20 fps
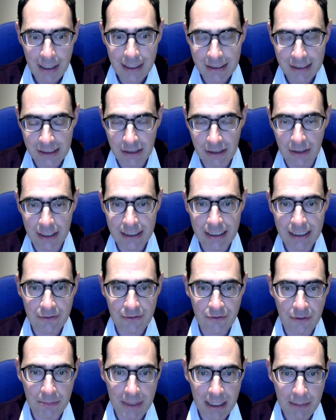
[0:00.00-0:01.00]

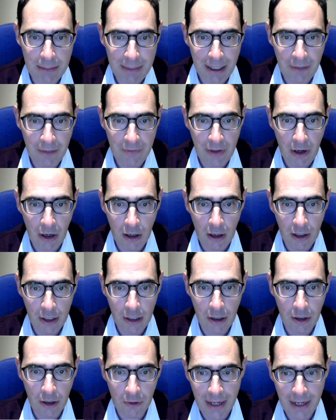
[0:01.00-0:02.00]
exciting for me about the
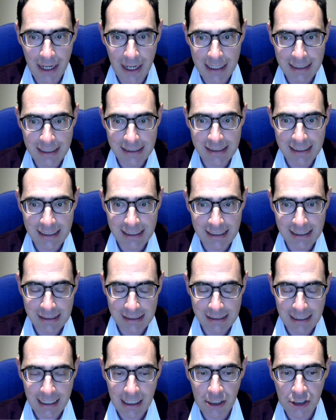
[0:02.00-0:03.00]
IRA is
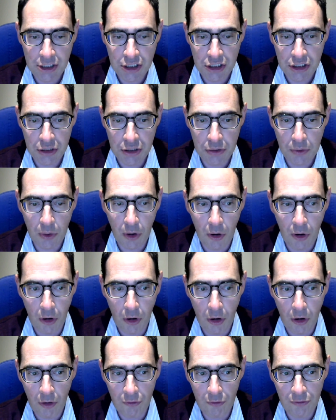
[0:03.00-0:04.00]
this issue
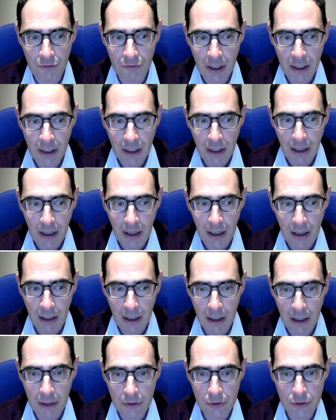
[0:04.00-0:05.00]
of
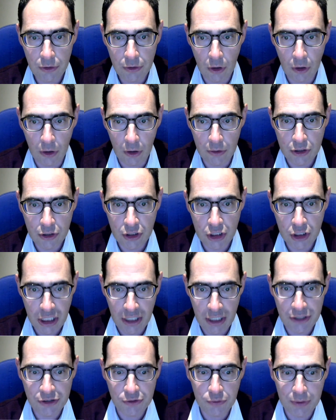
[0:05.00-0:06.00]
not
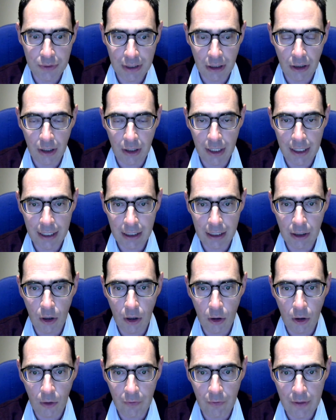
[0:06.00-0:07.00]
just relying
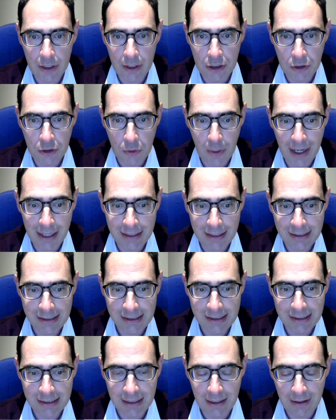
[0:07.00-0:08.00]
on the
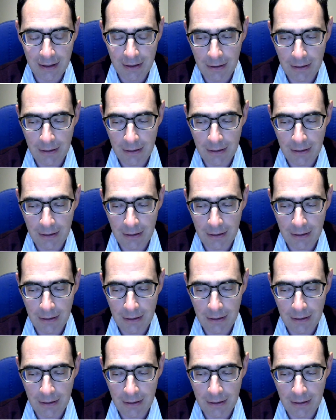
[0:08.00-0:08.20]
US